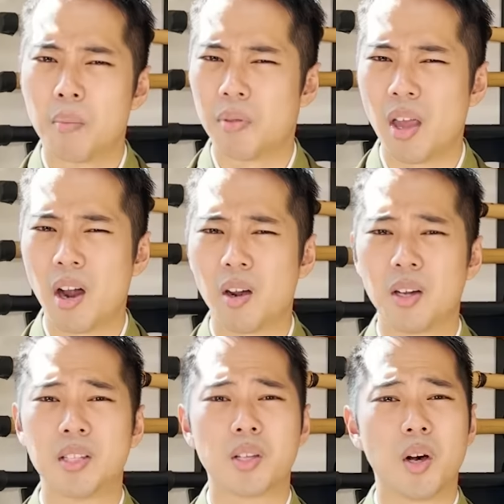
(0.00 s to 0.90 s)
But there
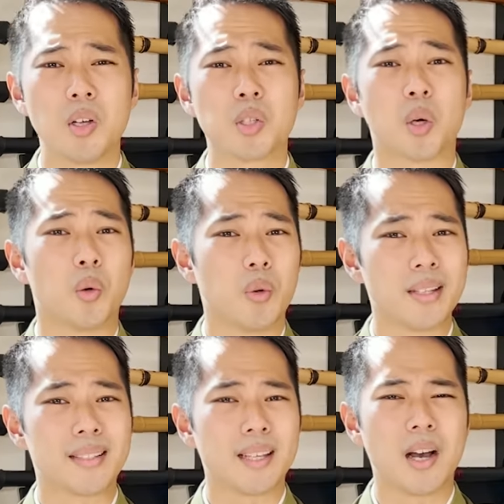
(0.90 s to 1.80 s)
is also a
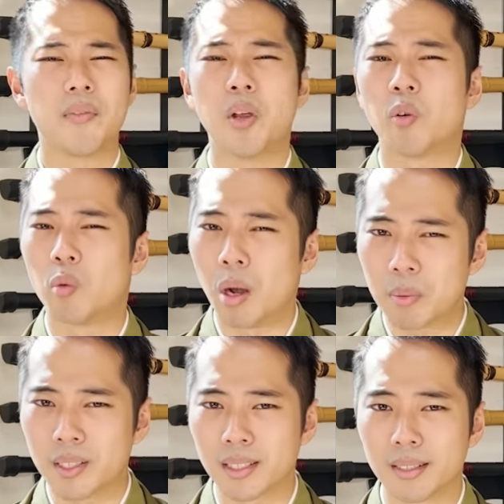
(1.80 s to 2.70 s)
risk of the
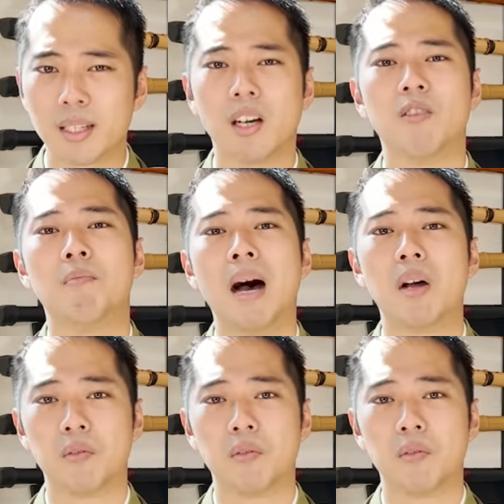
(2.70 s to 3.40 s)
eruption of Mount